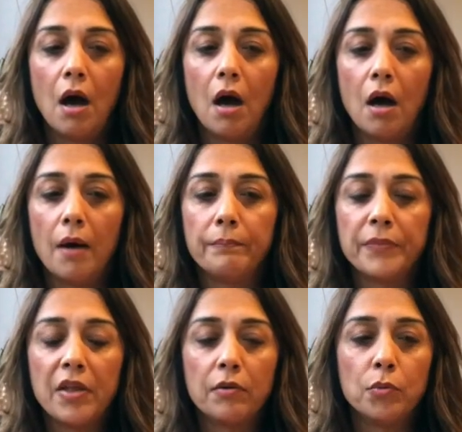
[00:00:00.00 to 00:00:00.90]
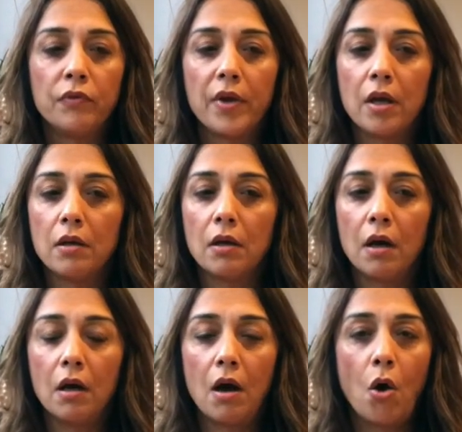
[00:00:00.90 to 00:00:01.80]
either moving
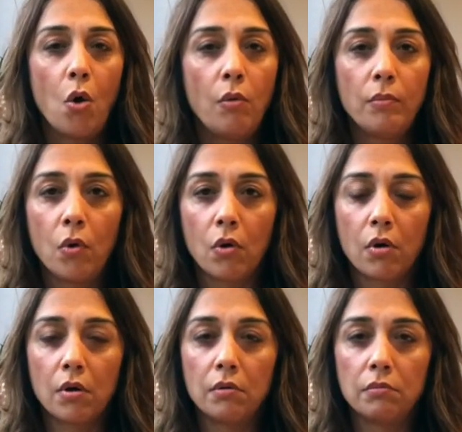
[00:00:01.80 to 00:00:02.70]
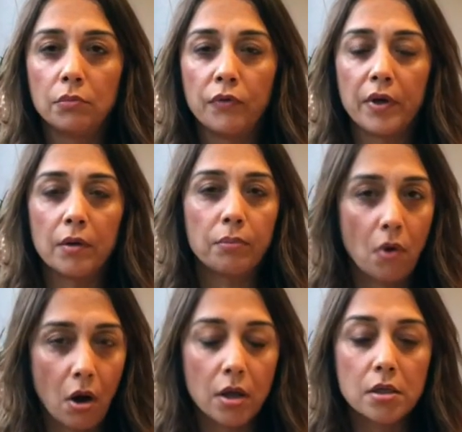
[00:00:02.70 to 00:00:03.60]
home or moving
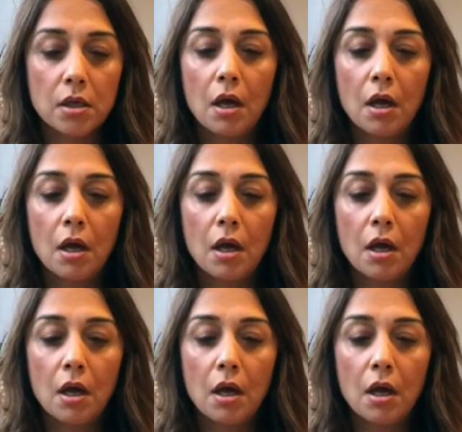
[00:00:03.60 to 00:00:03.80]
abroad.